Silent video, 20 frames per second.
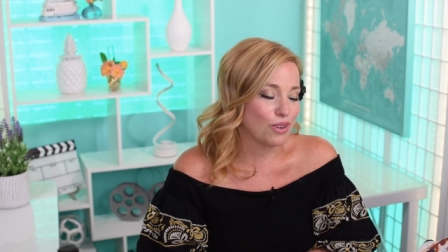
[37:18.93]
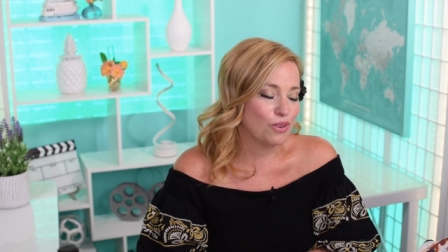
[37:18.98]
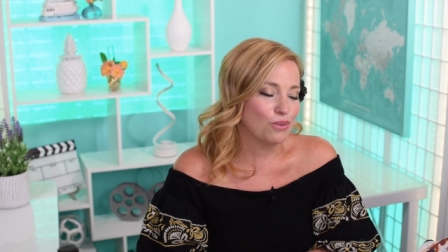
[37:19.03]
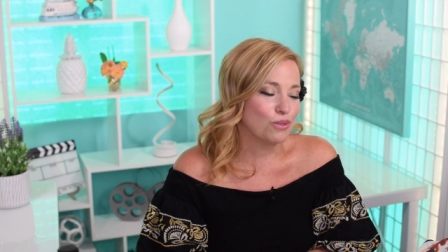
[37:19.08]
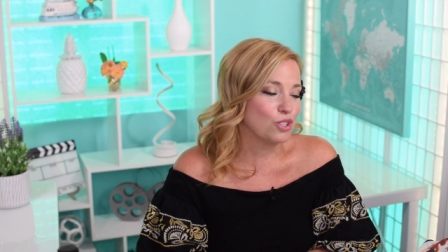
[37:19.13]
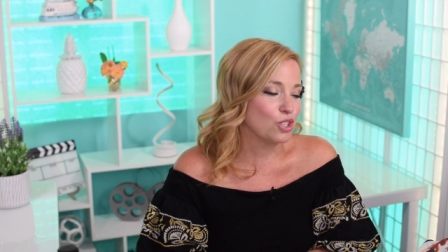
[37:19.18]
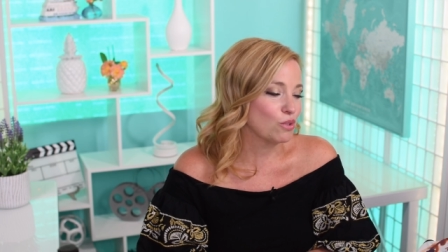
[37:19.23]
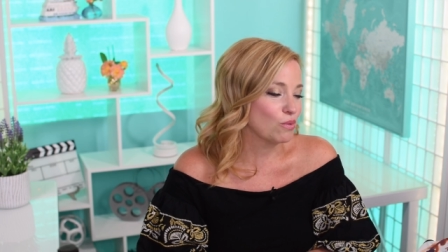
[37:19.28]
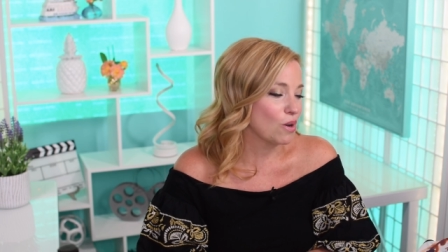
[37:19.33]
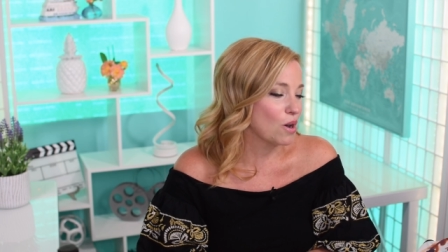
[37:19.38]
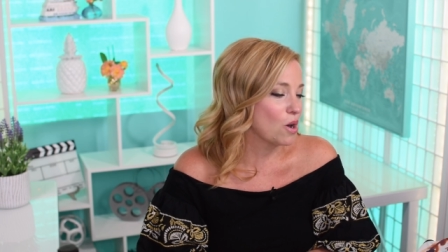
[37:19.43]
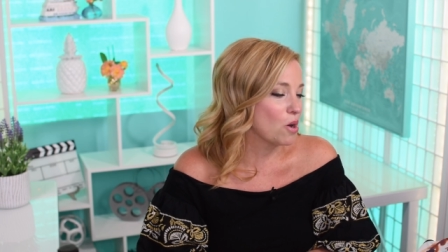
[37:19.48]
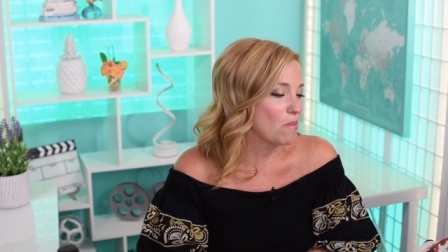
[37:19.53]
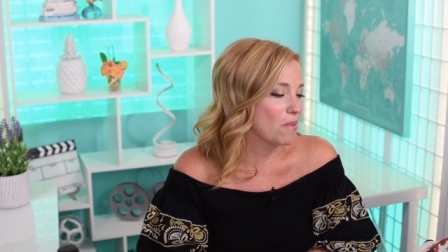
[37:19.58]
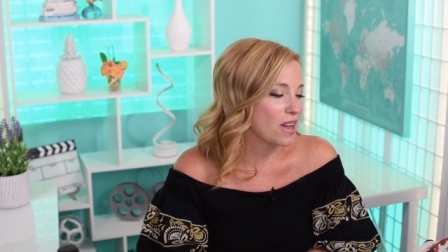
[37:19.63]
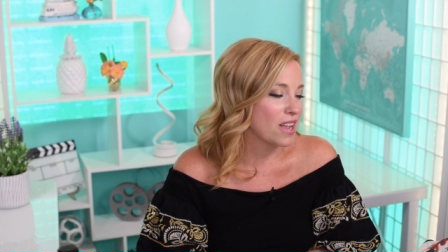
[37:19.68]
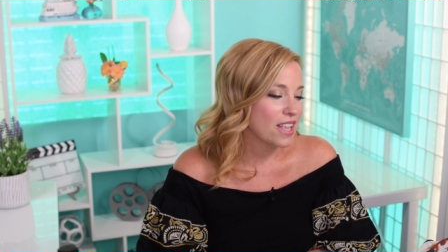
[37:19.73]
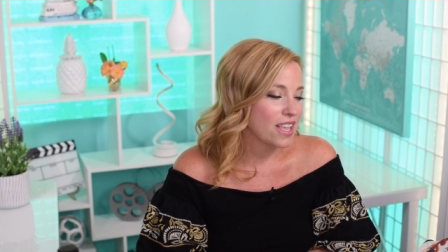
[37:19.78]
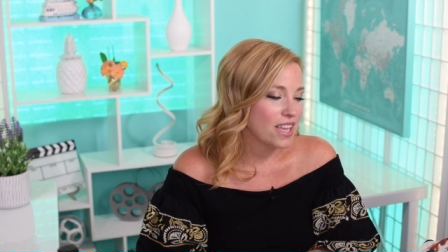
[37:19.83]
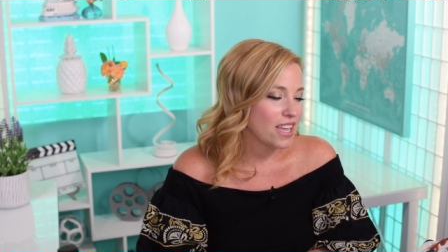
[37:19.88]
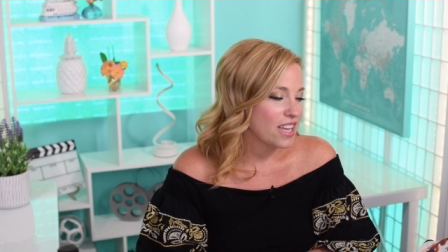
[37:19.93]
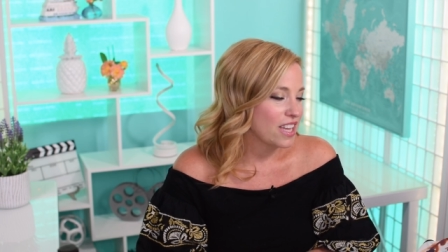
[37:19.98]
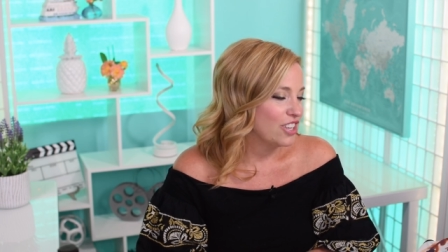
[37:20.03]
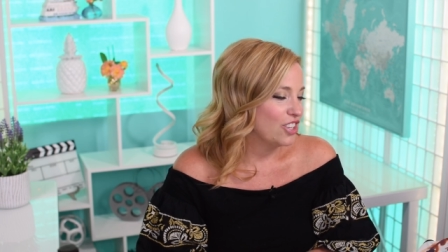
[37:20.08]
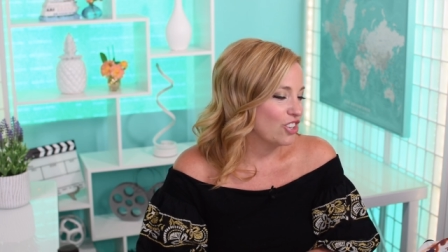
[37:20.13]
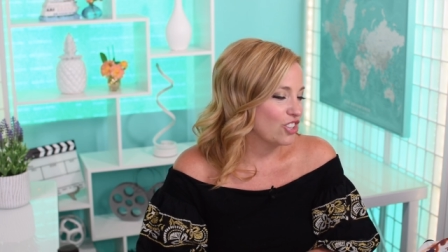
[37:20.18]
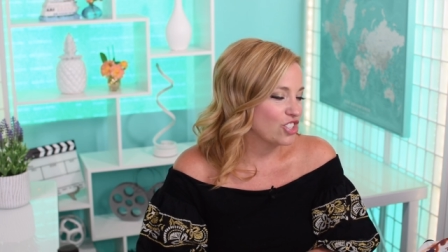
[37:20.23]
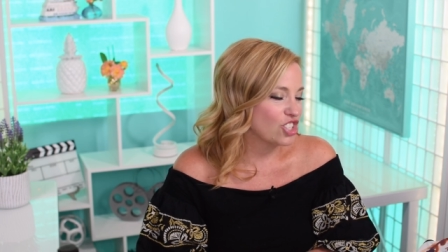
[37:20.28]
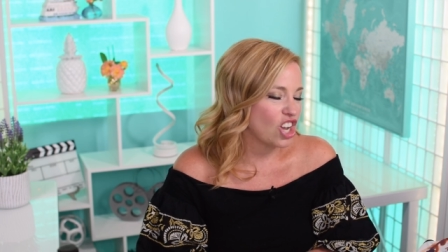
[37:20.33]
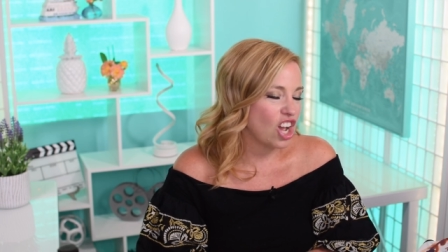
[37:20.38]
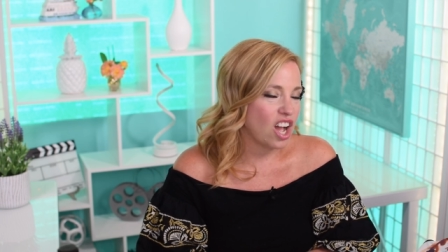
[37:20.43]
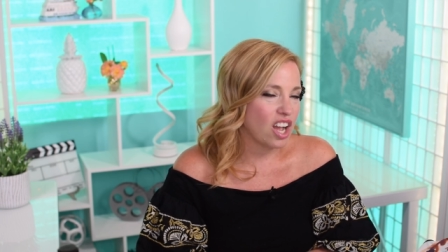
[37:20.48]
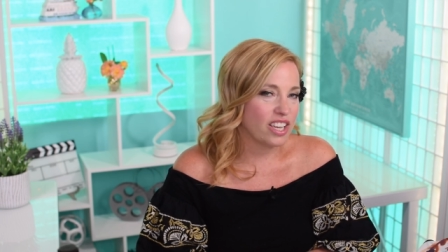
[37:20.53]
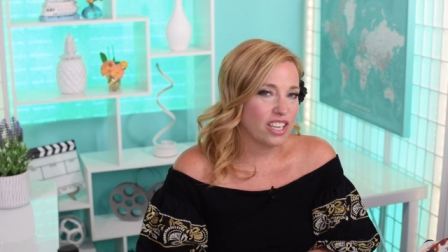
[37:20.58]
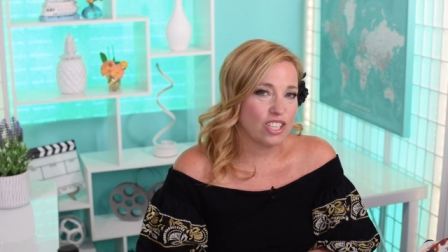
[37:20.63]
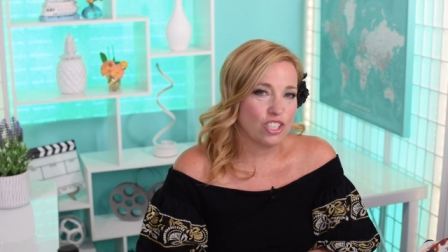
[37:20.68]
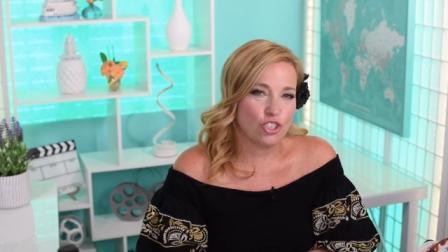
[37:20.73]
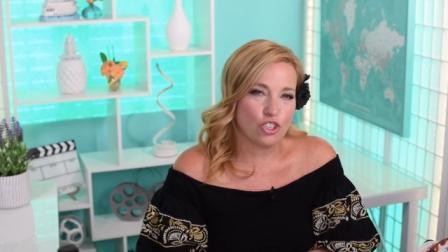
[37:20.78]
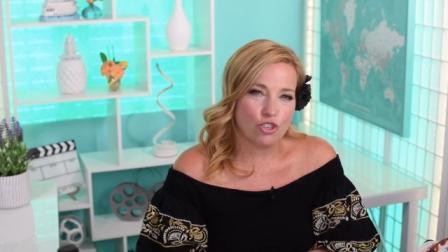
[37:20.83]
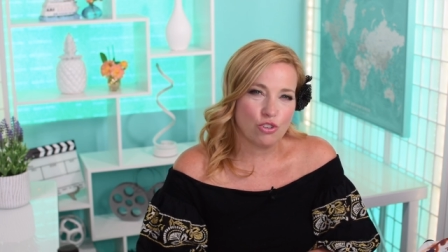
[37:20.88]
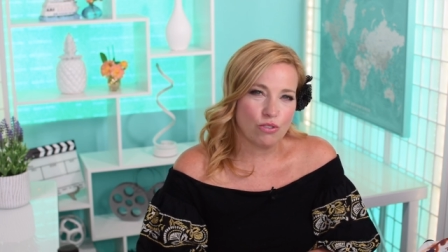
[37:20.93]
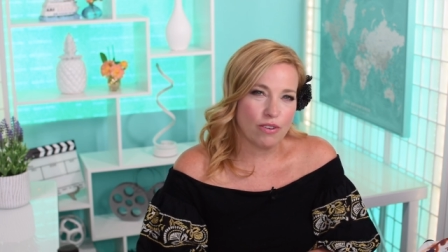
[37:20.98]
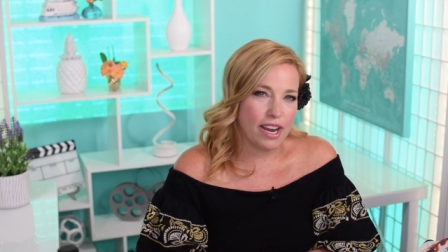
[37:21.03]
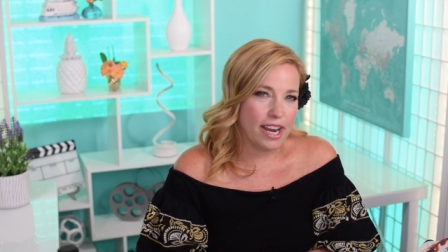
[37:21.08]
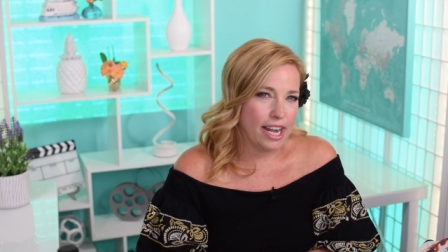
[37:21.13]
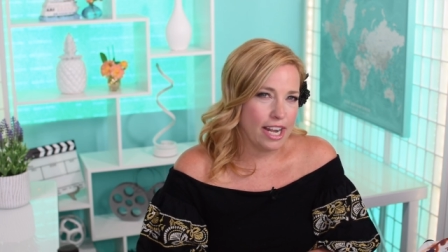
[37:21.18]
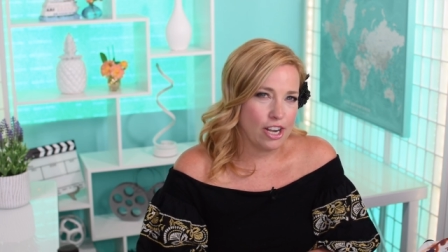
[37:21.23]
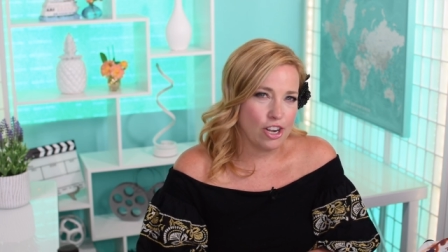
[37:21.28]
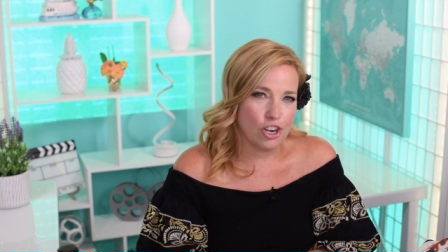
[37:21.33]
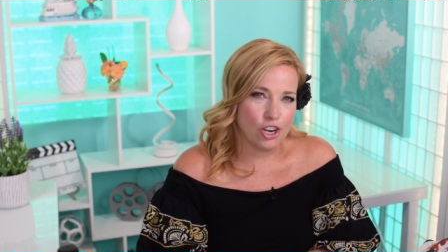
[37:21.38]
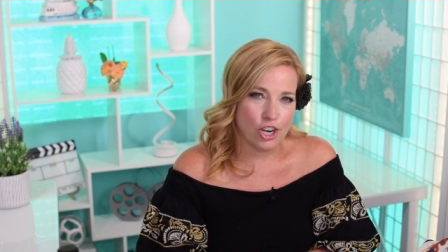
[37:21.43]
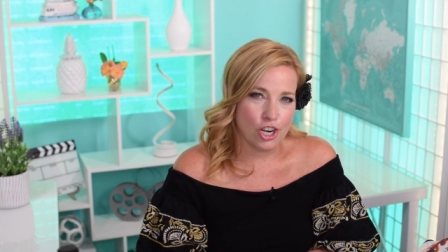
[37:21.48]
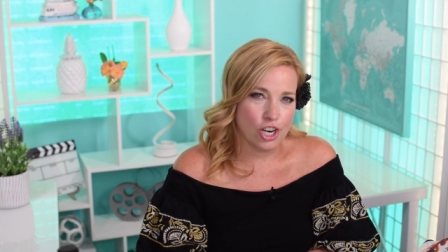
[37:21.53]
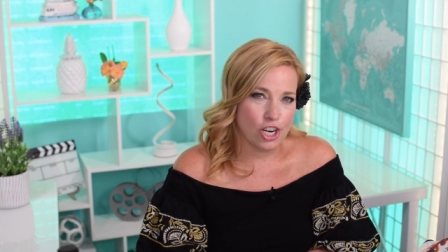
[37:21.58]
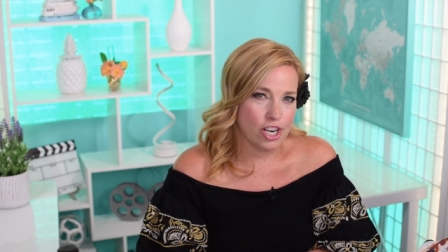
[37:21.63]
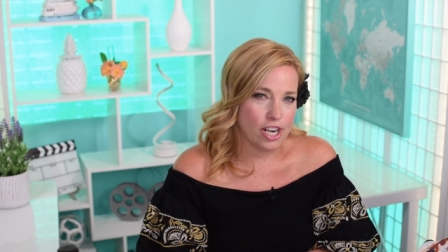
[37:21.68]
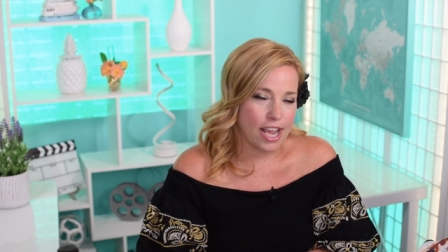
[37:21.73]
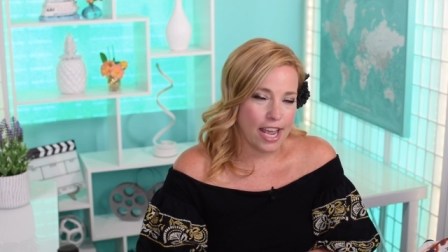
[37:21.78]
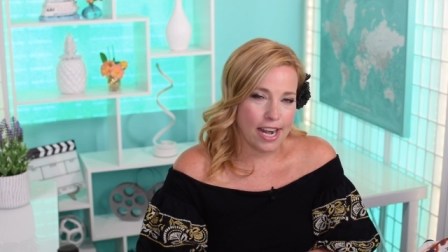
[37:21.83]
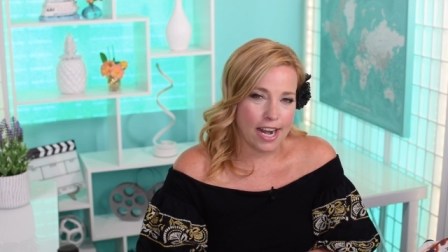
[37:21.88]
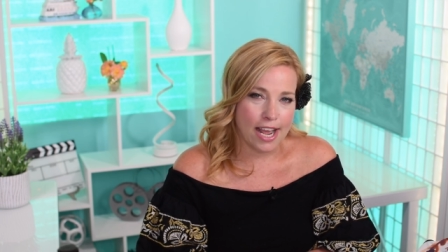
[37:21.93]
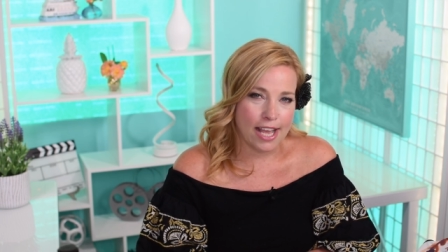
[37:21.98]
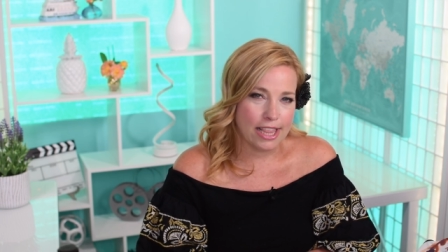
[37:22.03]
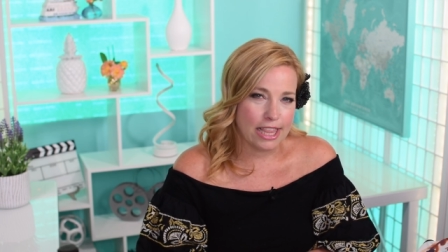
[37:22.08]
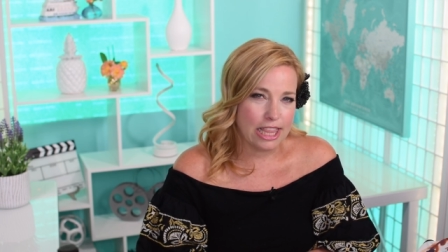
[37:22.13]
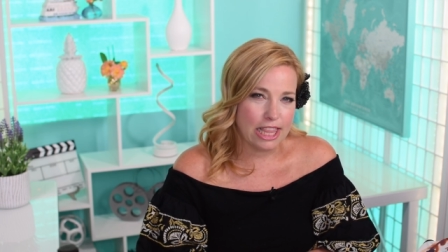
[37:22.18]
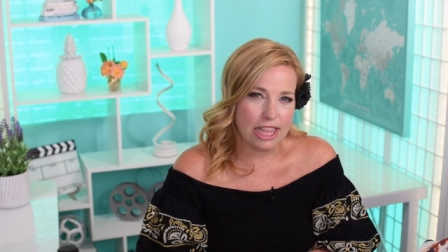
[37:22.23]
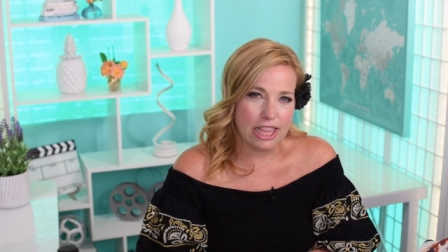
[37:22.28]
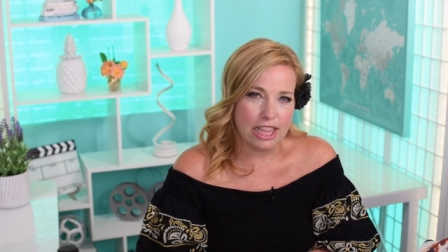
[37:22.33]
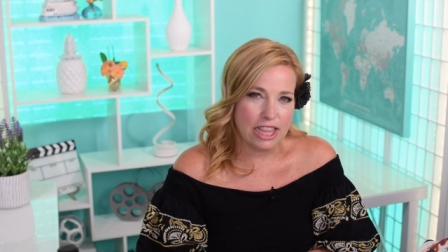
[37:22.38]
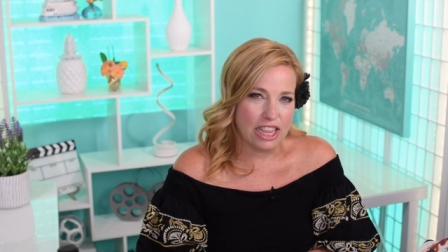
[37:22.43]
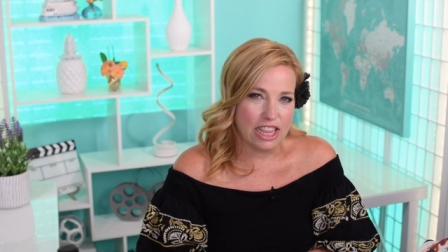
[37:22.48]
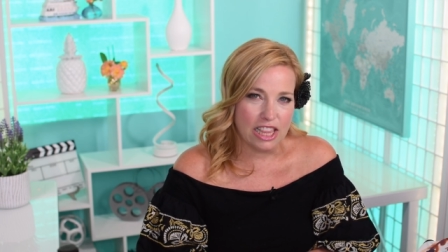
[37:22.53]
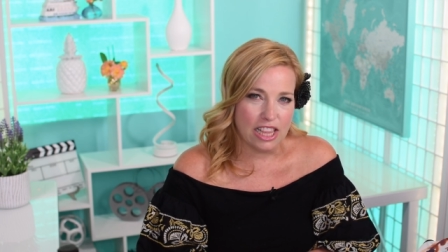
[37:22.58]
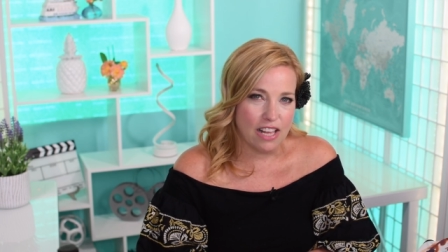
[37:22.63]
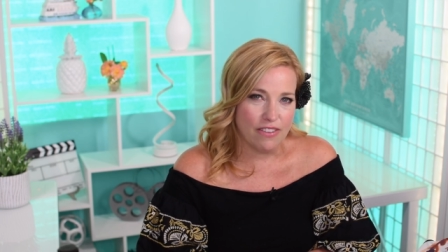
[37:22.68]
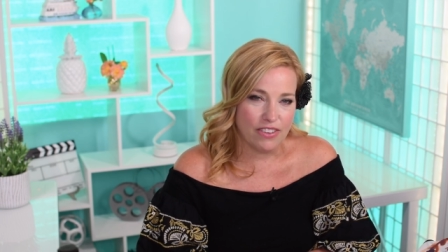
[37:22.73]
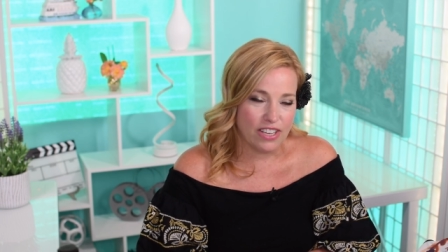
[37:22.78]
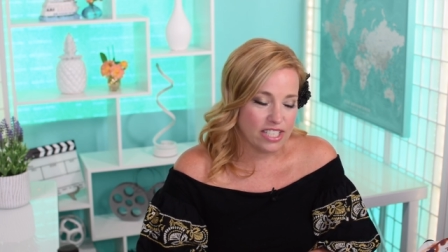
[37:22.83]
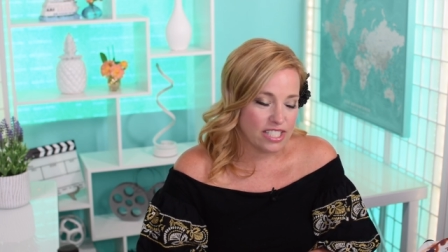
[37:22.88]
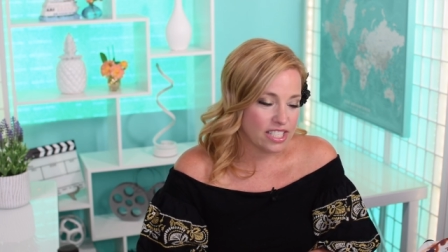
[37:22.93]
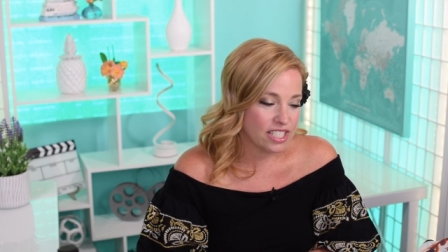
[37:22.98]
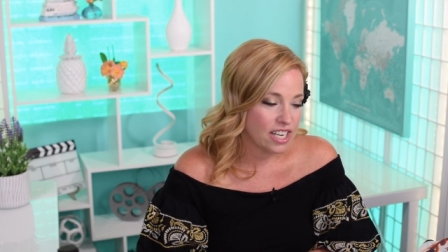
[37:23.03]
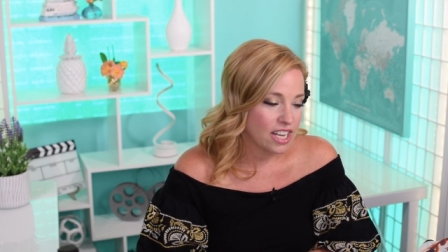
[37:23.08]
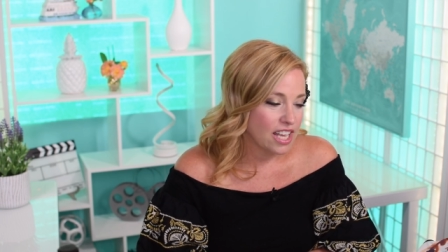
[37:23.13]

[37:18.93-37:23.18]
Oh, Jerome, you're talking train nerd, and I love it.